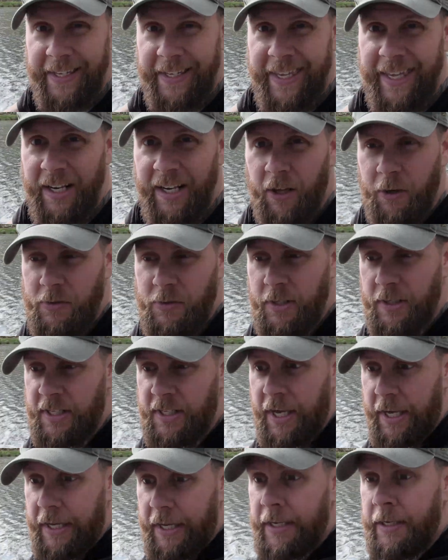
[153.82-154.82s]
kilos a
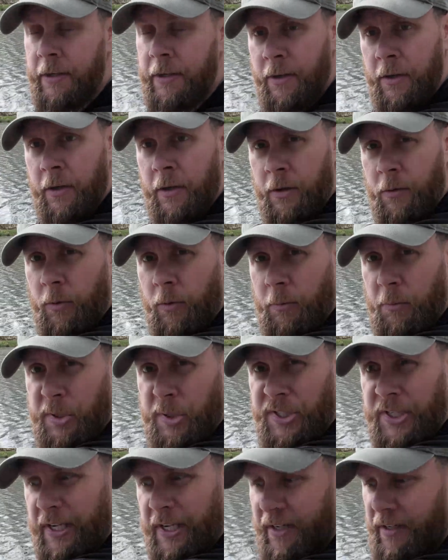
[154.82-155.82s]
day,
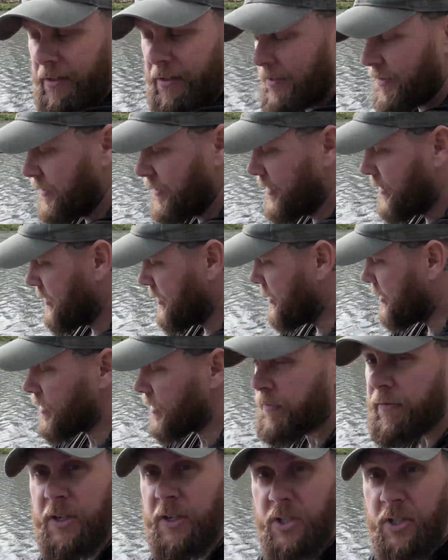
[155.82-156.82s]
1% that
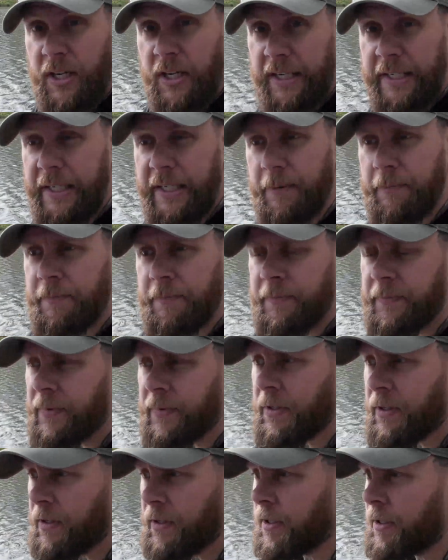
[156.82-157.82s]
the fish will eat.
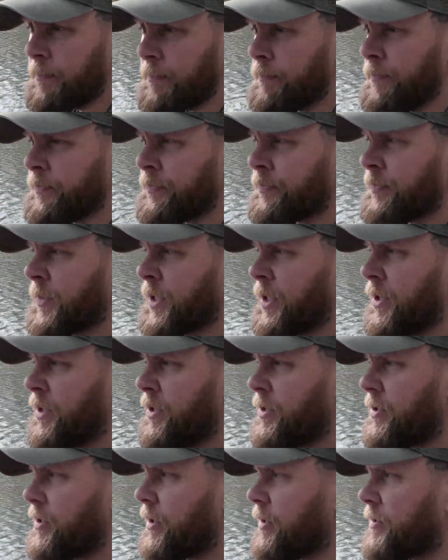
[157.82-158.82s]

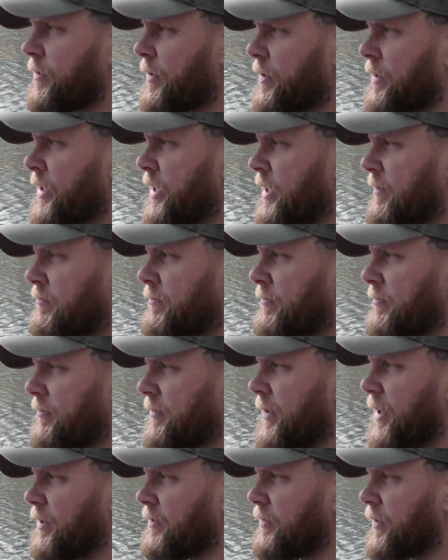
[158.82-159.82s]
So it's
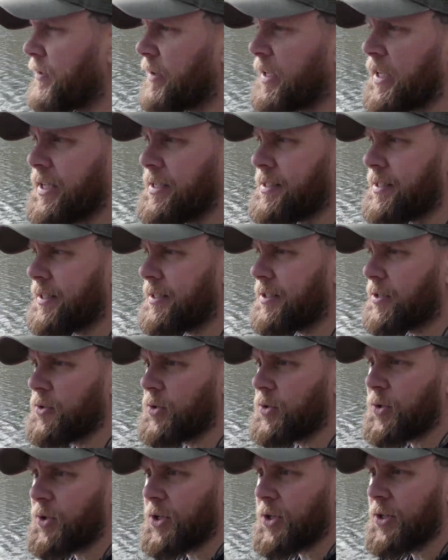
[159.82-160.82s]
very easy to
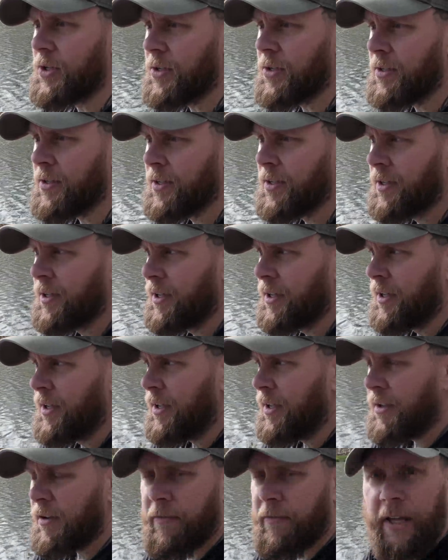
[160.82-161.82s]
sort of
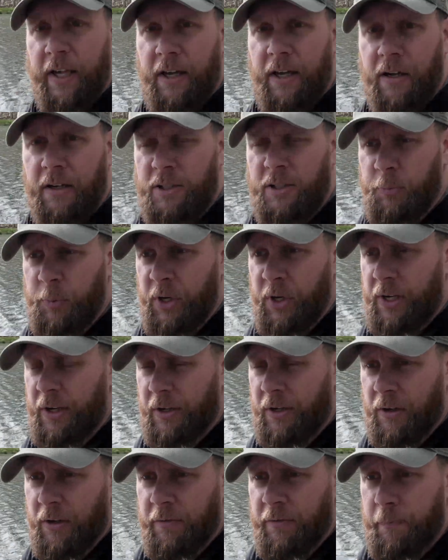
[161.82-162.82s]
think, oh, spring,
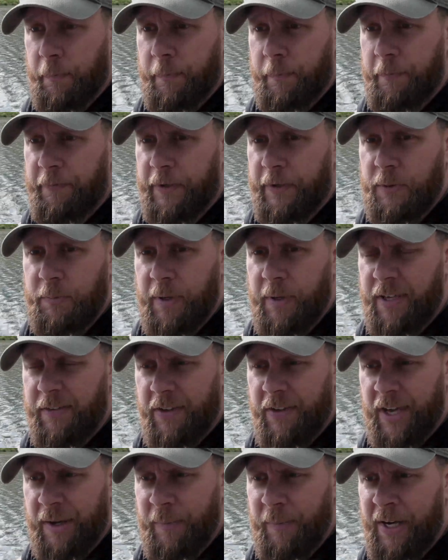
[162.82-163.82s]
I've got fish
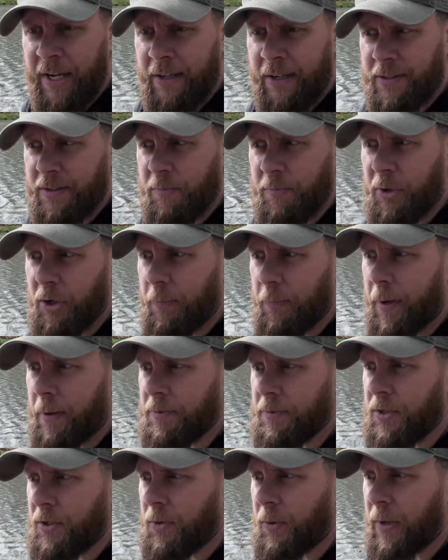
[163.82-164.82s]
PVA bags and
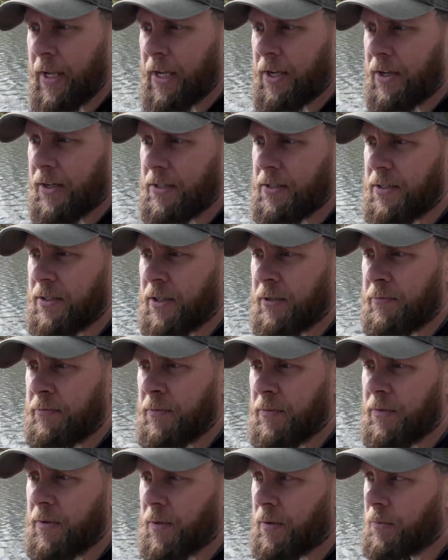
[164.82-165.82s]
pop-ups and all that kind of stuff,
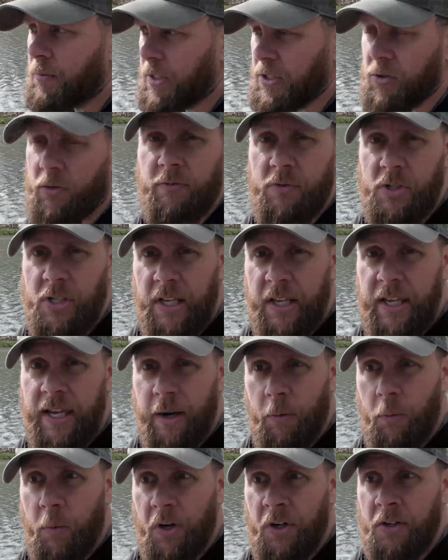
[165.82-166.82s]
which obviously, yeah,
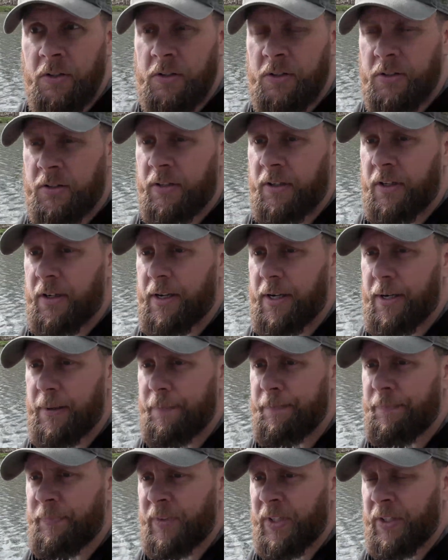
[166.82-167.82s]
it works,
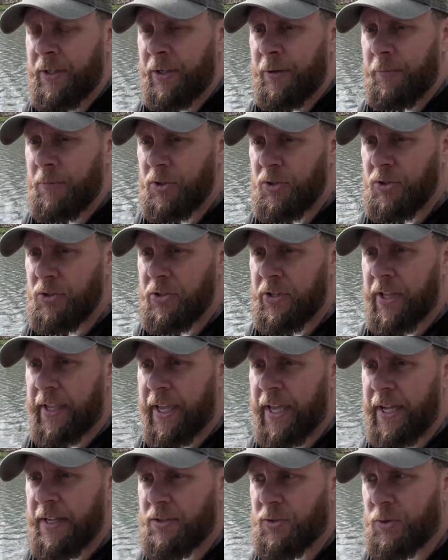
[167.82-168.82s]
but just to
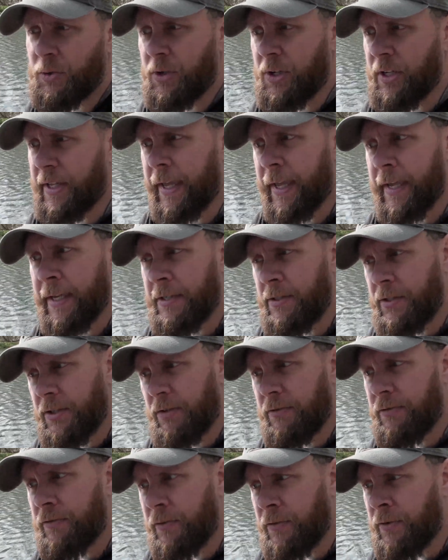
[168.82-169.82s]
get a sort of gauge
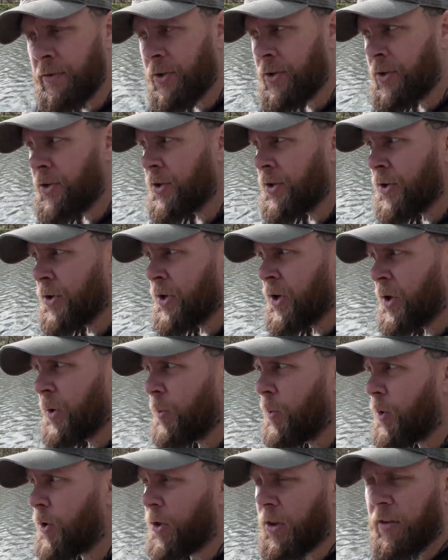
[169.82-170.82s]
of
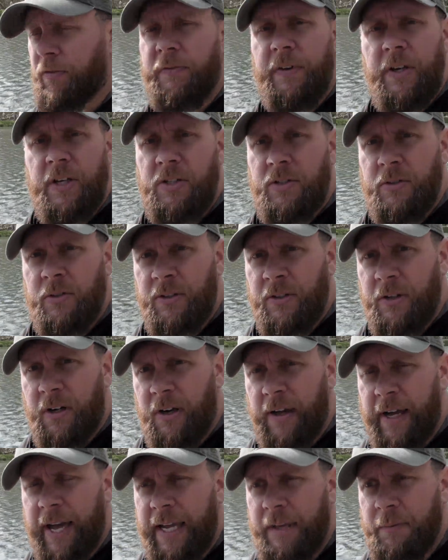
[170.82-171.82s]
what the fish
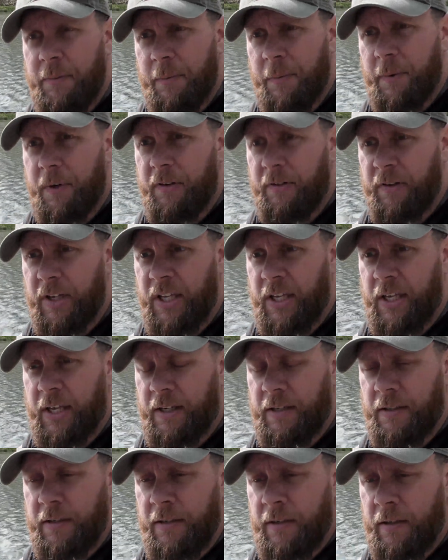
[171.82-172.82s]
are capable of
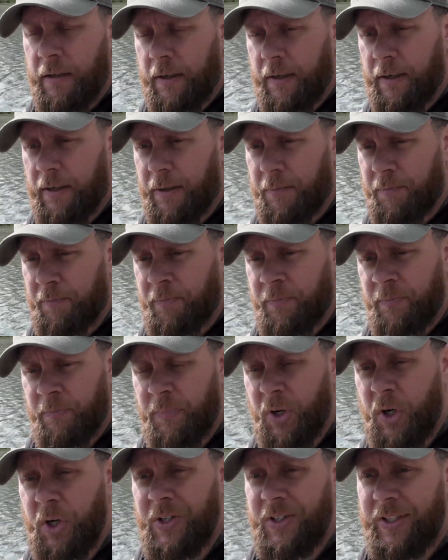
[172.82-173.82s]
eating
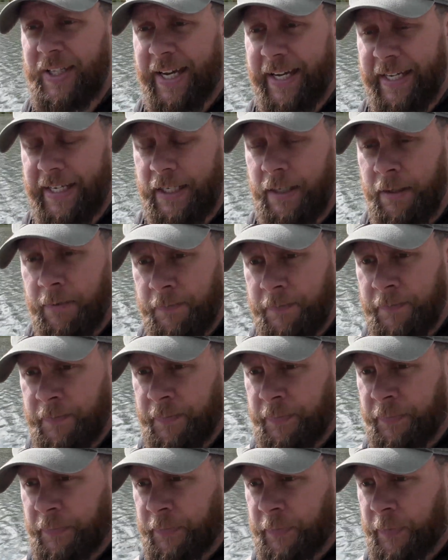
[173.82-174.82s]
per day
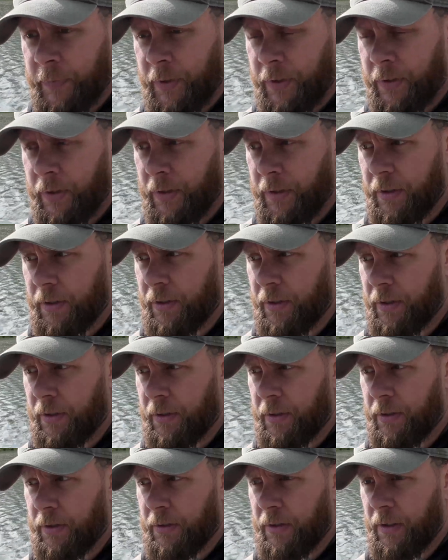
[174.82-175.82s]

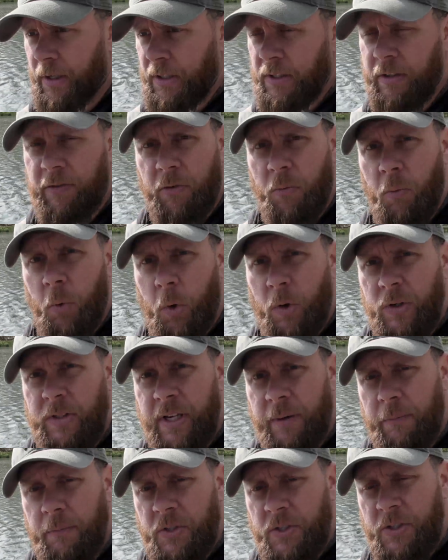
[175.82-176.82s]
at different water
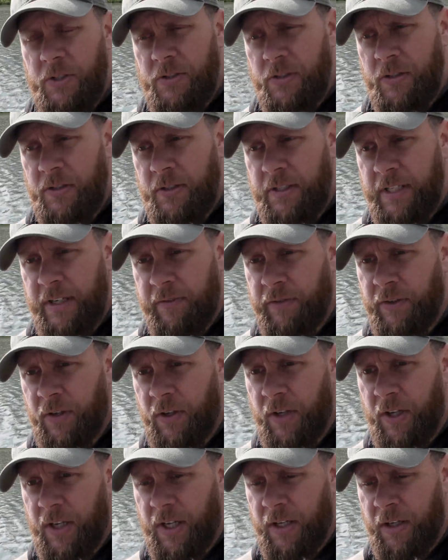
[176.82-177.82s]
temperatures, it's
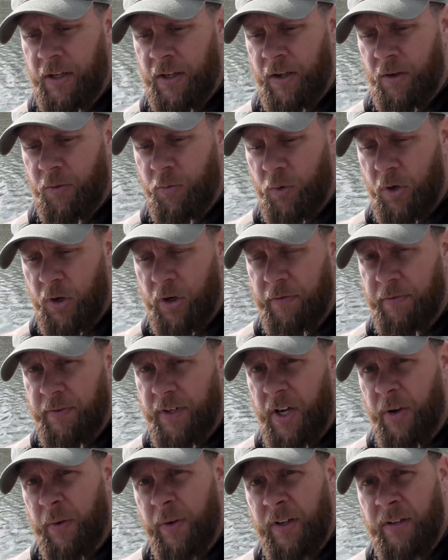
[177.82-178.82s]
definitely worth
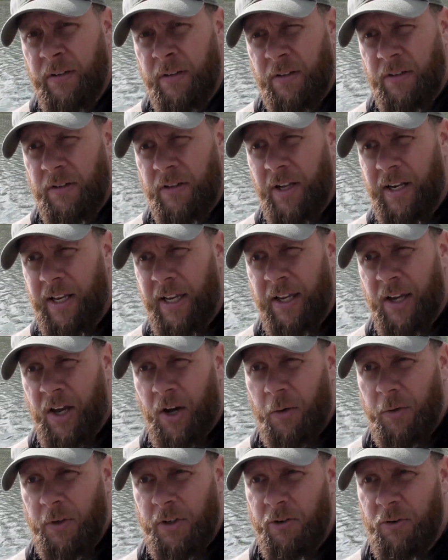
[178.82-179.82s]
knowing. The lake
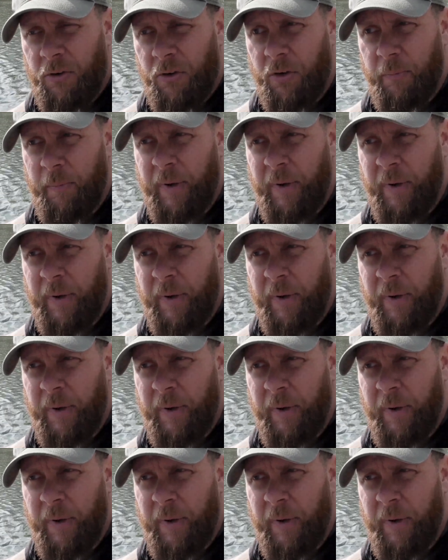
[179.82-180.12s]
owner or the